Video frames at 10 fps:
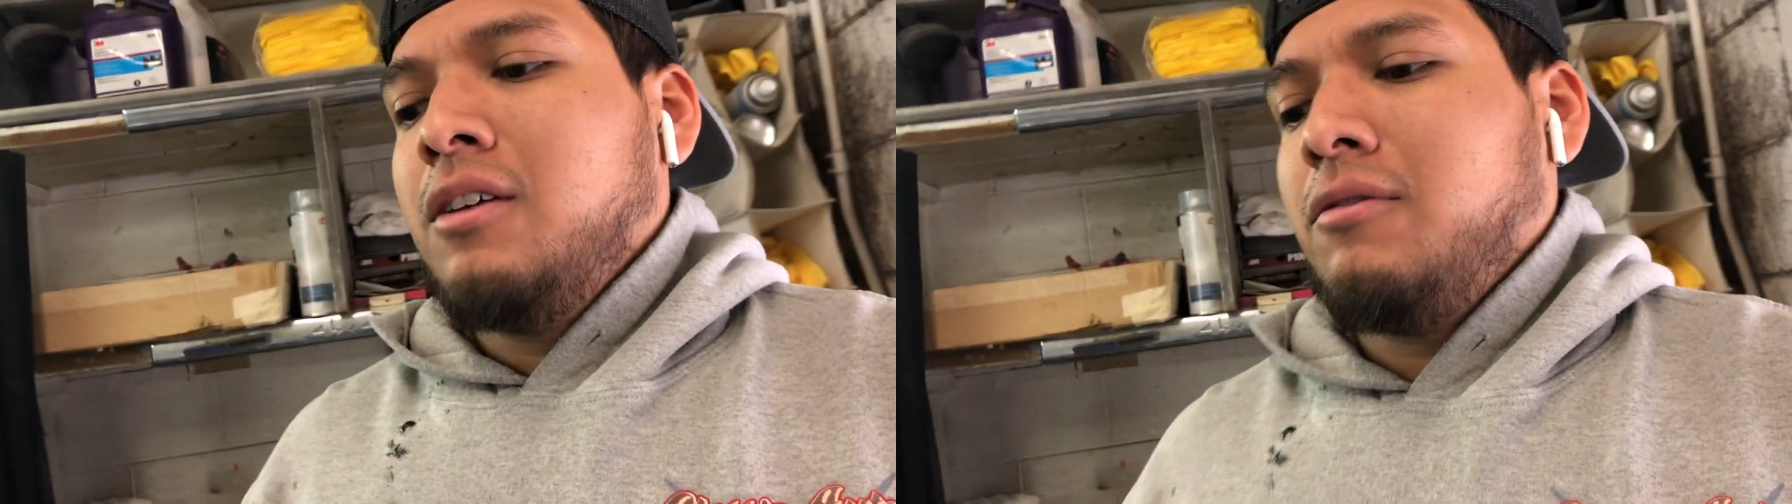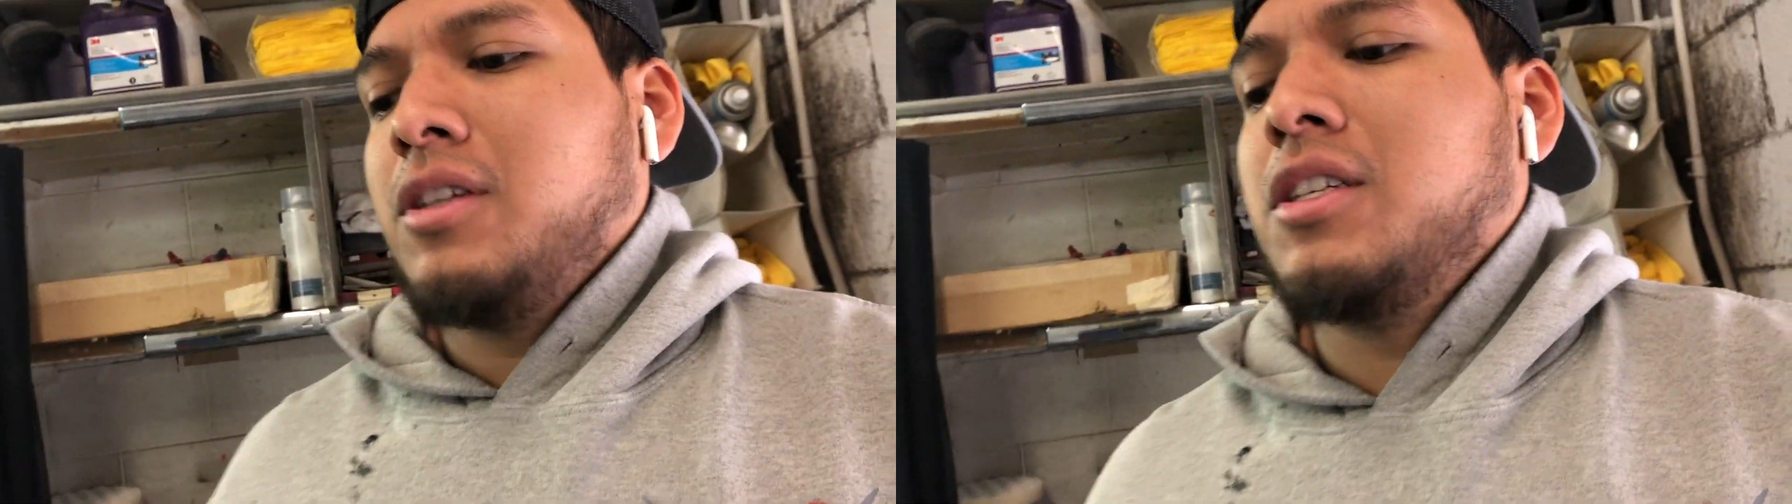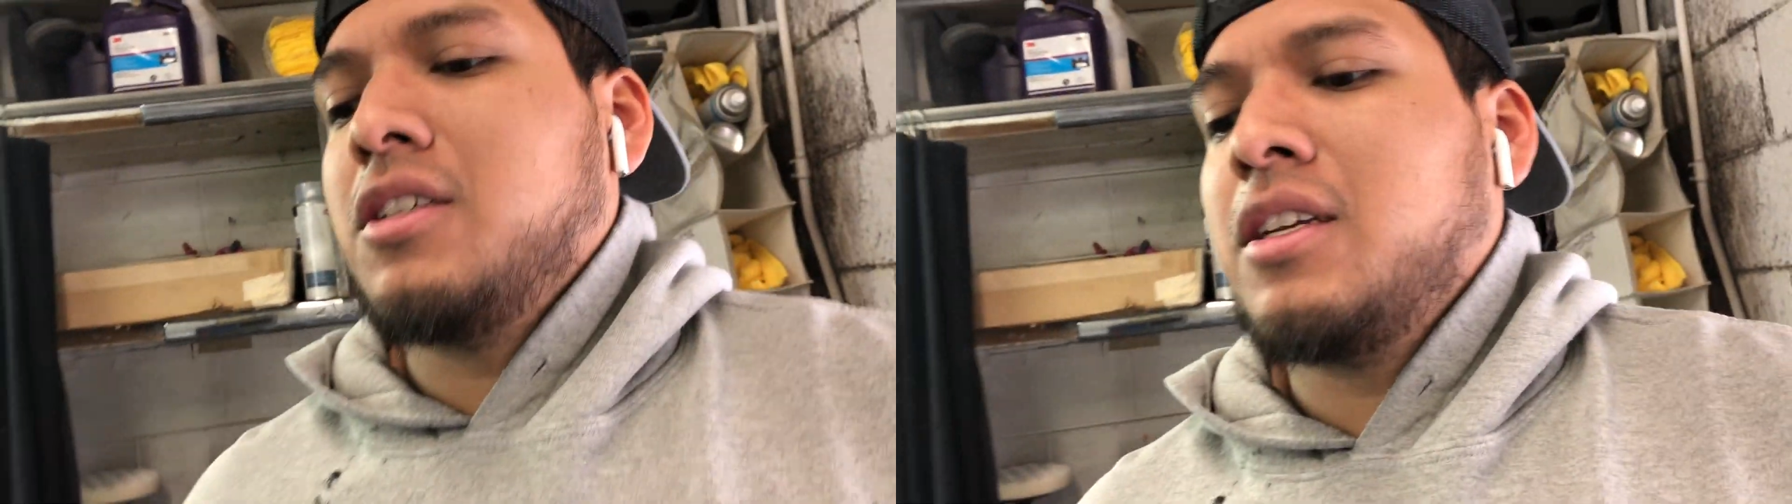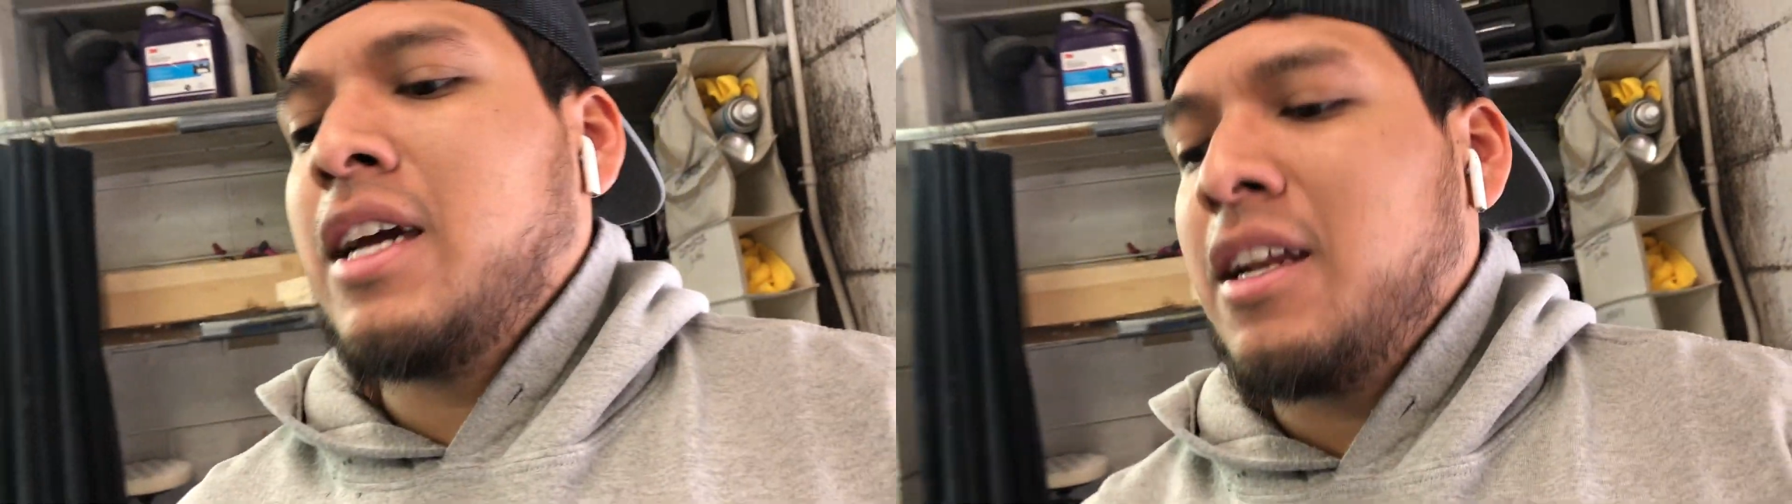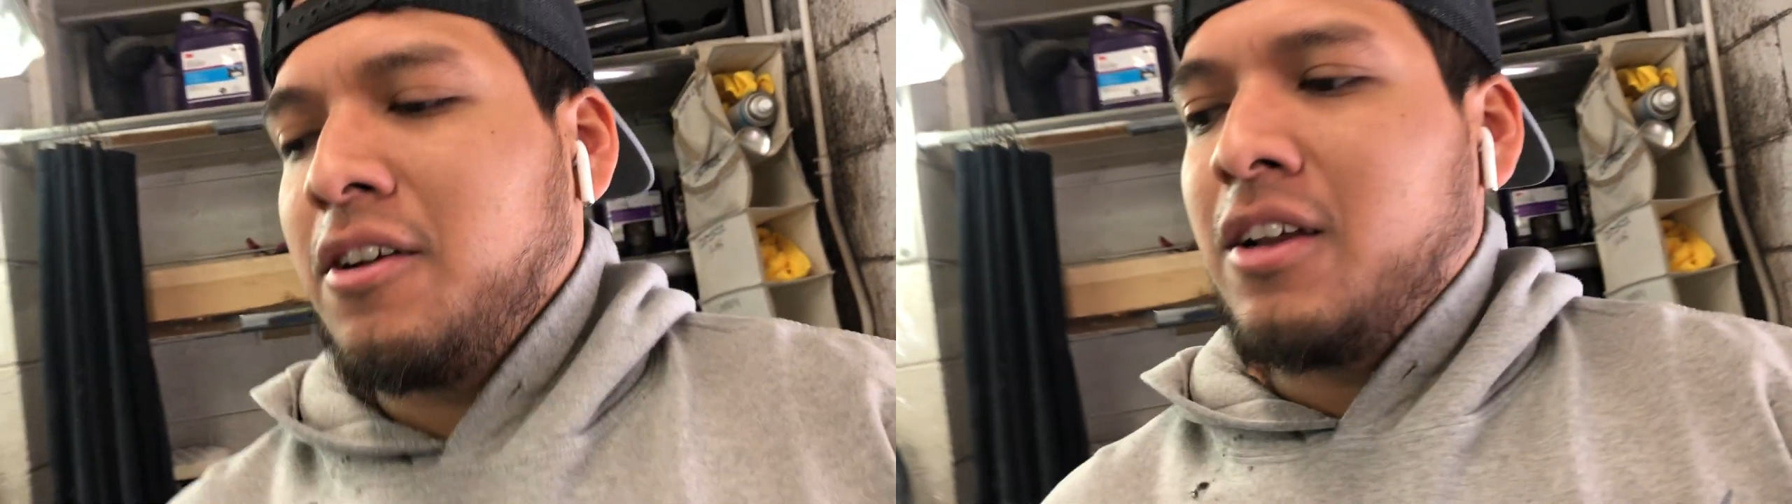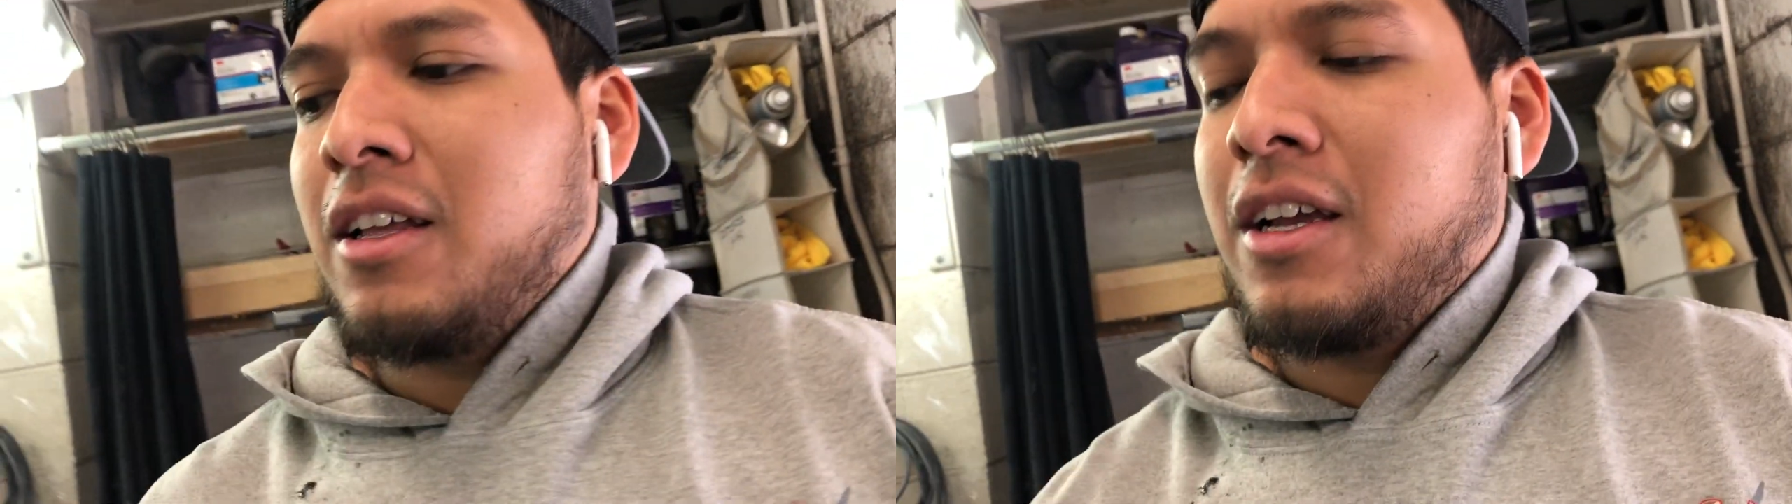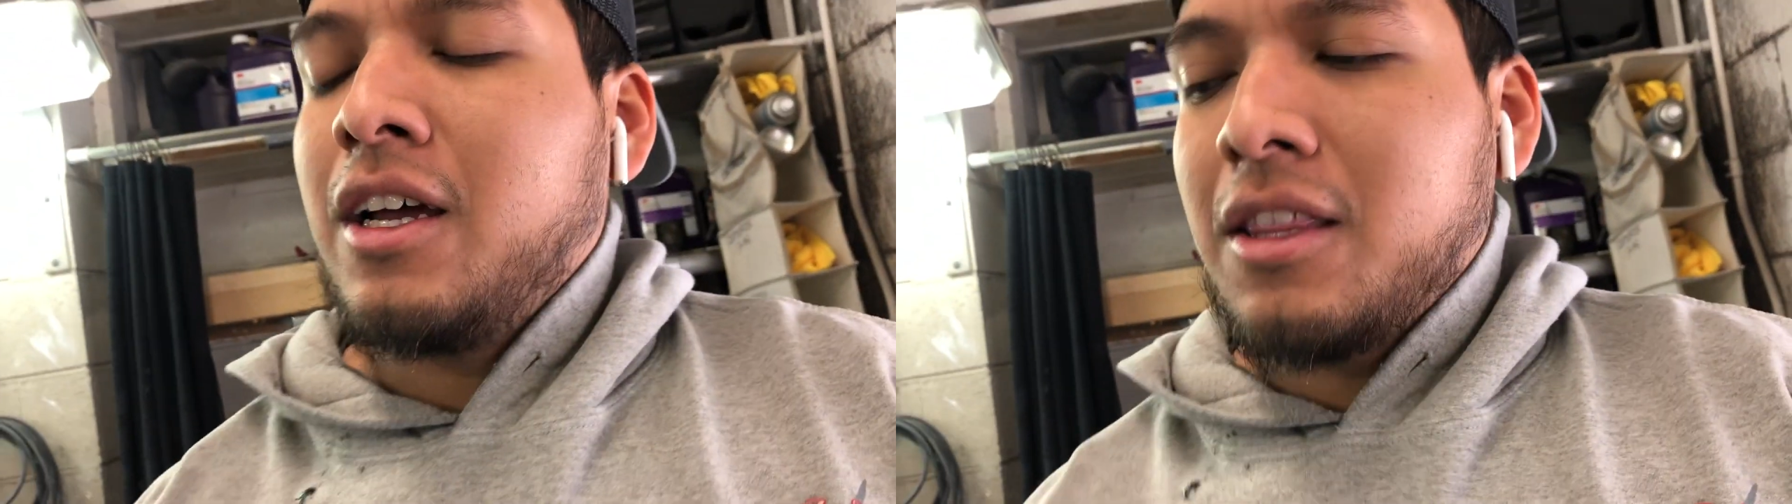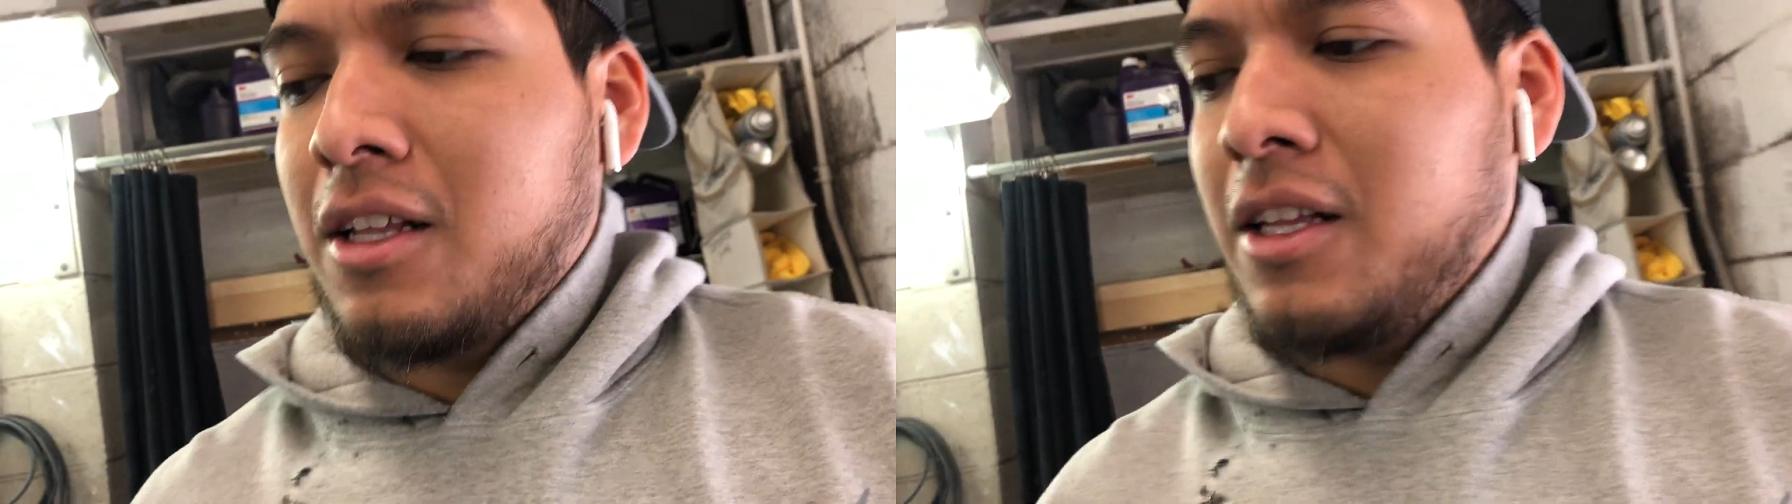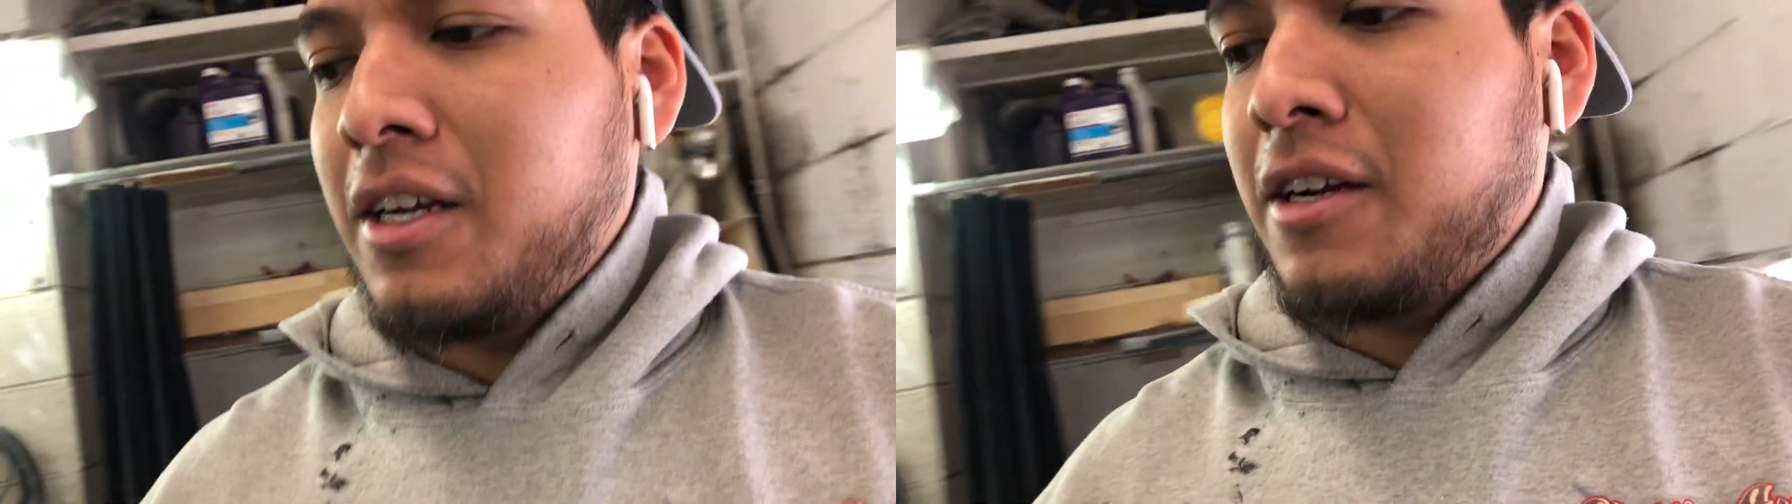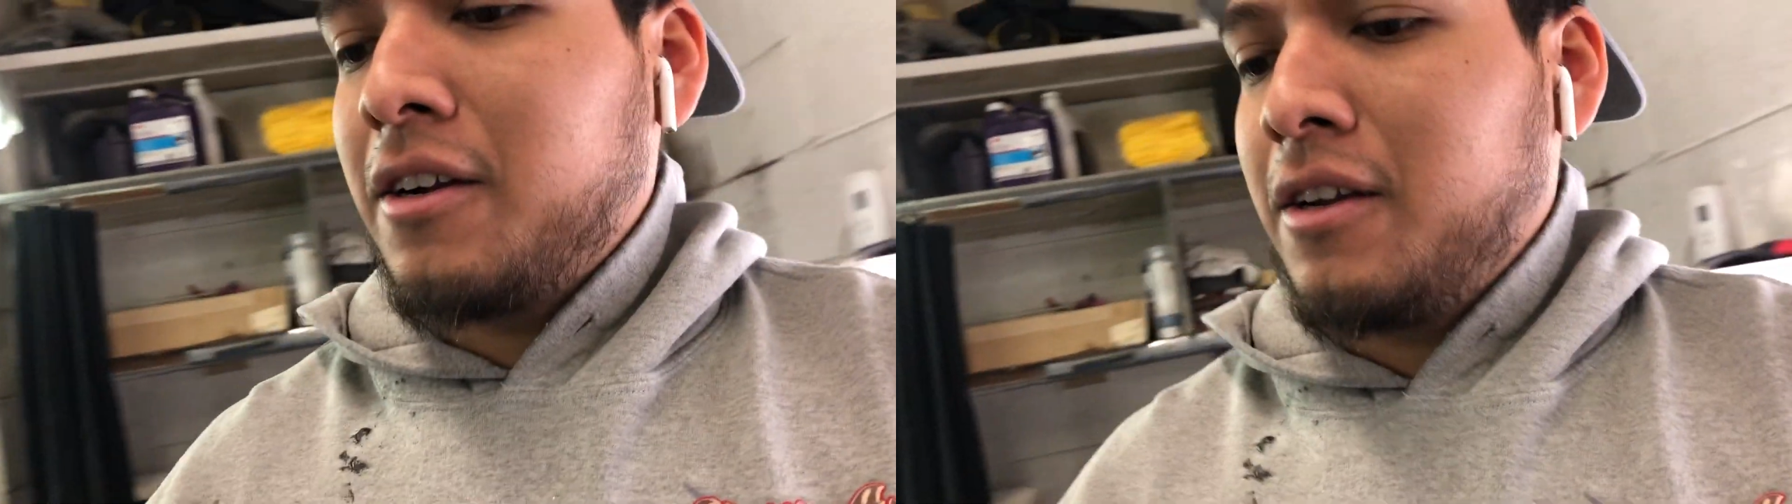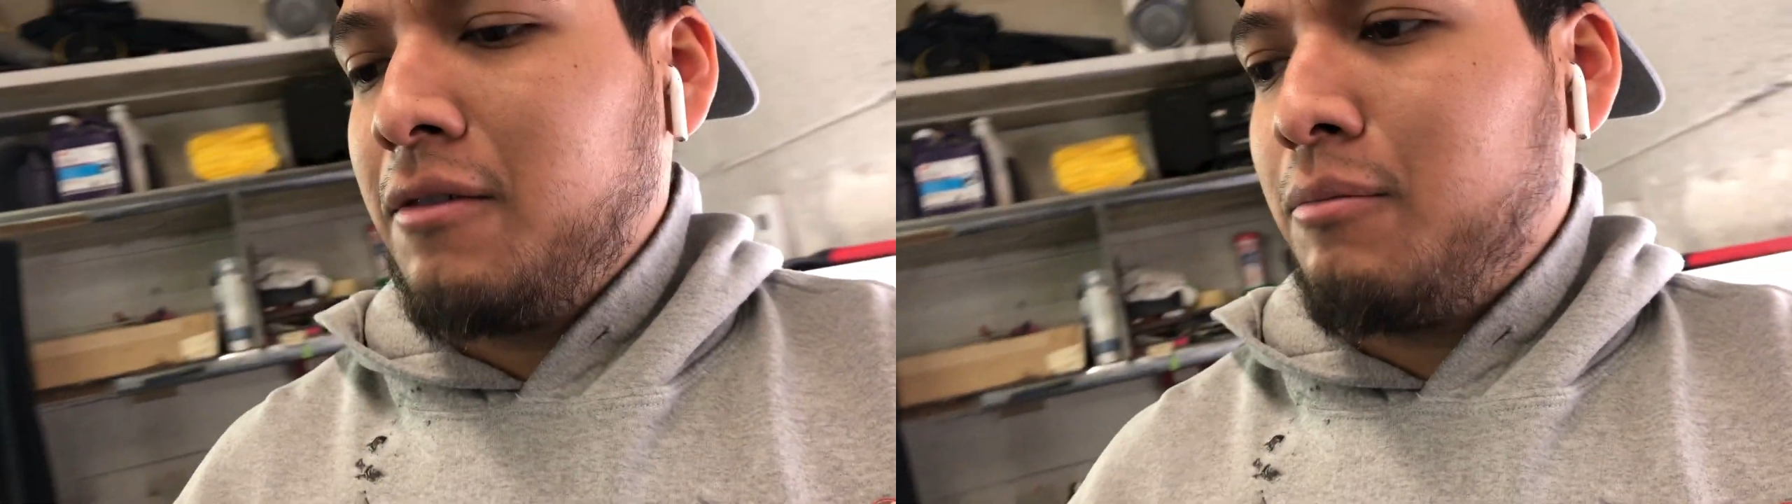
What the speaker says: which is kind of gonna cut the clear,